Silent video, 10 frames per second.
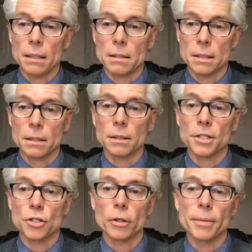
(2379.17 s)
still
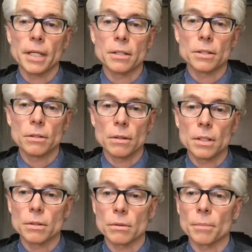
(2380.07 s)
distributed to
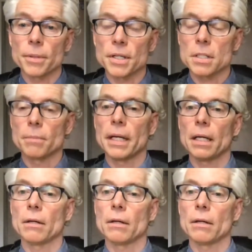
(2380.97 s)
students who are participating